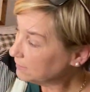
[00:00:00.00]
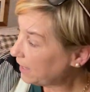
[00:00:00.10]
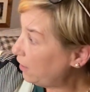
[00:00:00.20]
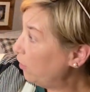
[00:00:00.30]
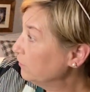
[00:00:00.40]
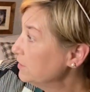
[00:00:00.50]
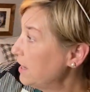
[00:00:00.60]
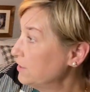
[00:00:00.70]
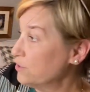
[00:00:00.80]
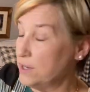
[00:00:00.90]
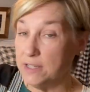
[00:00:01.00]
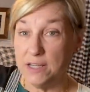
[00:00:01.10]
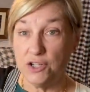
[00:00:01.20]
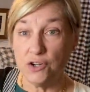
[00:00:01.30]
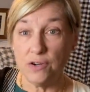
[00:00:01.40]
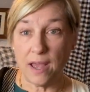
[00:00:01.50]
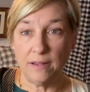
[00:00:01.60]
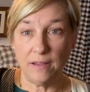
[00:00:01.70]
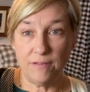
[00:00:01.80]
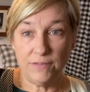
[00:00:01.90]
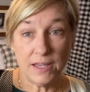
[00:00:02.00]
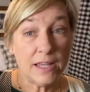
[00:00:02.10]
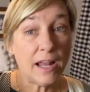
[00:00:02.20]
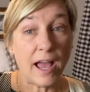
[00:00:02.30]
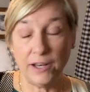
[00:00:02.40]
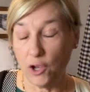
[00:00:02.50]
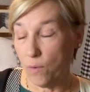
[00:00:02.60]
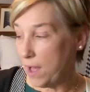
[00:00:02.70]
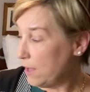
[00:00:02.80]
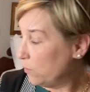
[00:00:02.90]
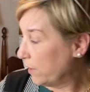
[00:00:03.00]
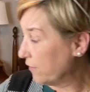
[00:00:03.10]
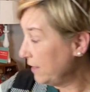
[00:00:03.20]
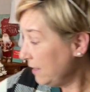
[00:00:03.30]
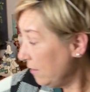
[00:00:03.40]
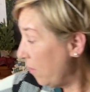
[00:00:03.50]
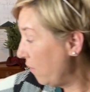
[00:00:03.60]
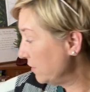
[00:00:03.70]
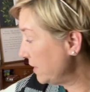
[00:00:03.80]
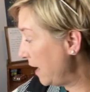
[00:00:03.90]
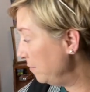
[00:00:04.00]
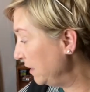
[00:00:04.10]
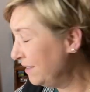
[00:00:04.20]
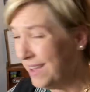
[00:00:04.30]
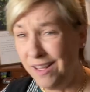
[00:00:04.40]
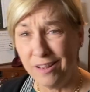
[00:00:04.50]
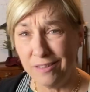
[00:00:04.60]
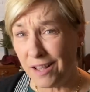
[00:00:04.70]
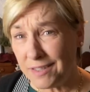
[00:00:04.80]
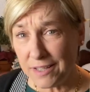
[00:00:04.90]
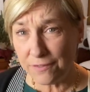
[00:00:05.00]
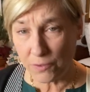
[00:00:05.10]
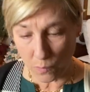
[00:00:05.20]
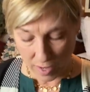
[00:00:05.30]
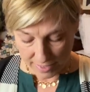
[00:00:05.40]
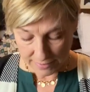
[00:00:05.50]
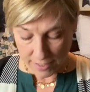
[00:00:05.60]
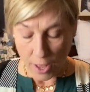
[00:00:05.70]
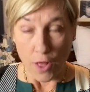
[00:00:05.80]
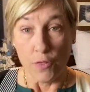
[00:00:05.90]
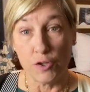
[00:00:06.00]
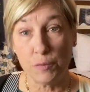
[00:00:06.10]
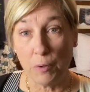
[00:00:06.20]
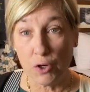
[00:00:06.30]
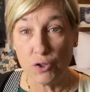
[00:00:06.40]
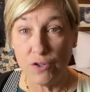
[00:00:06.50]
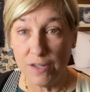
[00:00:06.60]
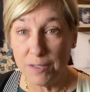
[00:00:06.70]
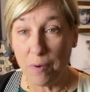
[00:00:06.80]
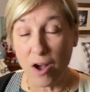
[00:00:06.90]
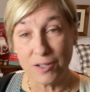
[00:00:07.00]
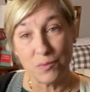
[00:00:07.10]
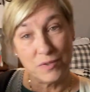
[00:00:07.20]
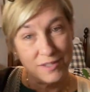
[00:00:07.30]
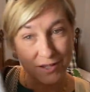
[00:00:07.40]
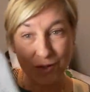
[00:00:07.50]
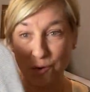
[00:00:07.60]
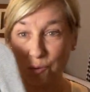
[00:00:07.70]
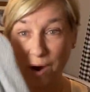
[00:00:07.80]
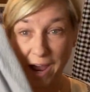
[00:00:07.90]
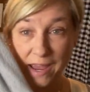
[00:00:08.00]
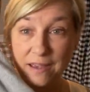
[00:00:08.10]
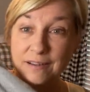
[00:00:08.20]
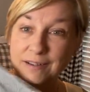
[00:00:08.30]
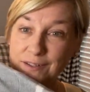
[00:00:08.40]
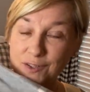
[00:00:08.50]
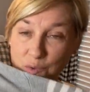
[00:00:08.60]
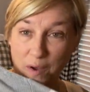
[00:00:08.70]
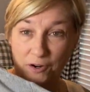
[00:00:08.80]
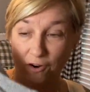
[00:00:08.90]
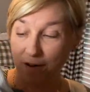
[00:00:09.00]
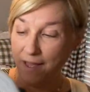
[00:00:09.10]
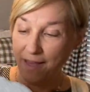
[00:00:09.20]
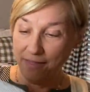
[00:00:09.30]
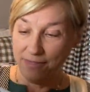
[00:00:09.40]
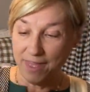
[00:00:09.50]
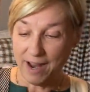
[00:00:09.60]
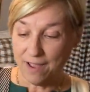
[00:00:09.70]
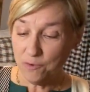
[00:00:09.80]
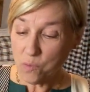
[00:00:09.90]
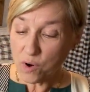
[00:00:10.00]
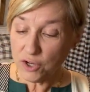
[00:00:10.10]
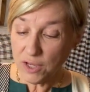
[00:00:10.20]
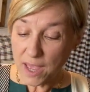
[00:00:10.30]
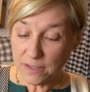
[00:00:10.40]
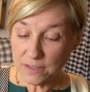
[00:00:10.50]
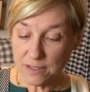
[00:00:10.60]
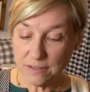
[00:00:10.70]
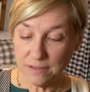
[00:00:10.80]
kind of oversized green t-shirt. I love it. I know I'll wear it all the time in lots of different ways. The splurge in this box was this gray sweater that I haven't worn yet,